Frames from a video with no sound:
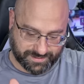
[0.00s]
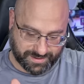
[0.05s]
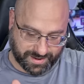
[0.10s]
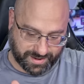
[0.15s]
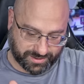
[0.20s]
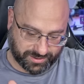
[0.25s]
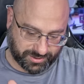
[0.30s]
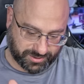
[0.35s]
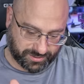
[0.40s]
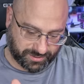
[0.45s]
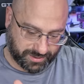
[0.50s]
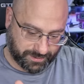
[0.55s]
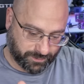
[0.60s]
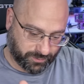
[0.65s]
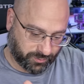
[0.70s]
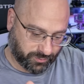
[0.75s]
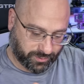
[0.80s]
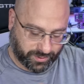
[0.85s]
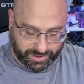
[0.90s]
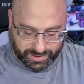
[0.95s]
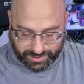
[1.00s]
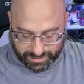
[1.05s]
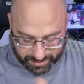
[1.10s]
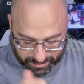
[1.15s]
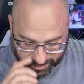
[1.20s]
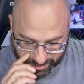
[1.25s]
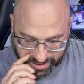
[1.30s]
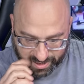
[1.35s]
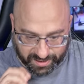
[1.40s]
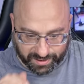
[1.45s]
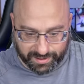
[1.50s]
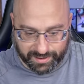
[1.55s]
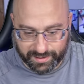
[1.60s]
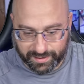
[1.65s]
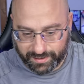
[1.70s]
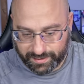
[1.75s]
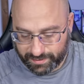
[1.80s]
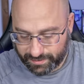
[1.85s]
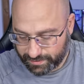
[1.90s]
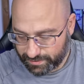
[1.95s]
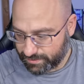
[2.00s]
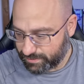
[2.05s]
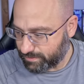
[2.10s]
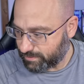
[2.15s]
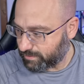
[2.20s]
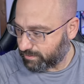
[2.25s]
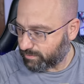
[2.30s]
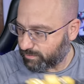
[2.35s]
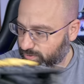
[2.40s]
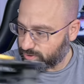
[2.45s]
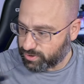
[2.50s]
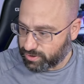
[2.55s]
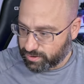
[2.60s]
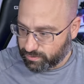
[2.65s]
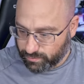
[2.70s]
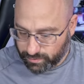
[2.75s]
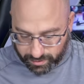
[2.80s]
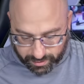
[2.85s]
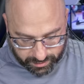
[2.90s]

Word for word: actually pretty slick. Let me show you what